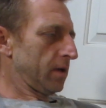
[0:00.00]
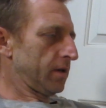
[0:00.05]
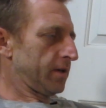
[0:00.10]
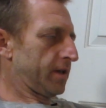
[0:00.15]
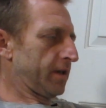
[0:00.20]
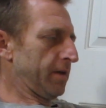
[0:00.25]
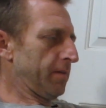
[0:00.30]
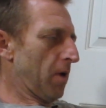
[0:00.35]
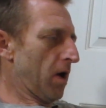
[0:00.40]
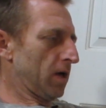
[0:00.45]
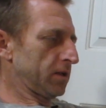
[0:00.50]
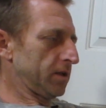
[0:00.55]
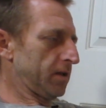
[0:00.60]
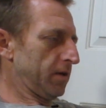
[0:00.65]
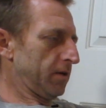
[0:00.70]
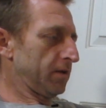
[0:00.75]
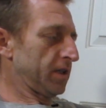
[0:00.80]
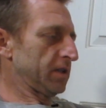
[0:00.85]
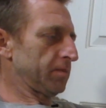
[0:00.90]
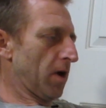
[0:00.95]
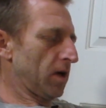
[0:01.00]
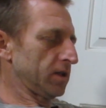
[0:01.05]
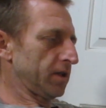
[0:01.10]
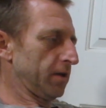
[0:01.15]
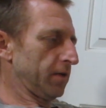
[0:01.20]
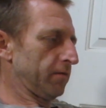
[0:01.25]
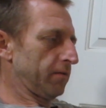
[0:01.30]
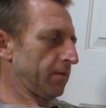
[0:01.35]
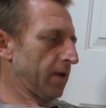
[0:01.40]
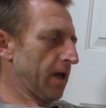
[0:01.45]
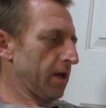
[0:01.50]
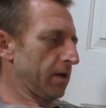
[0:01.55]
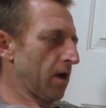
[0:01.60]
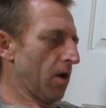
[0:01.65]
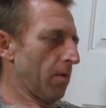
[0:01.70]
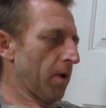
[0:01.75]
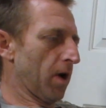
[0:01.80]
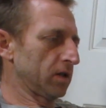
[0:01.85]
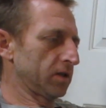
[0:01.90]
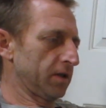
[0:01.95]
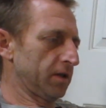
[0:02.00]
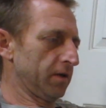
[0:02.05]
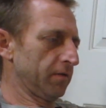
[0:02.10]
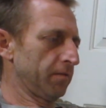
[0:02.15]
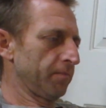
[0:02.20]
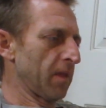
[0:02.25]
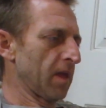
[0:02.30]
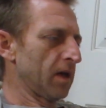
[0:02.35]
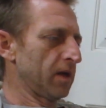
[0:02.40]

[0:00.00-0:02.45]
Dispositive and non-positive.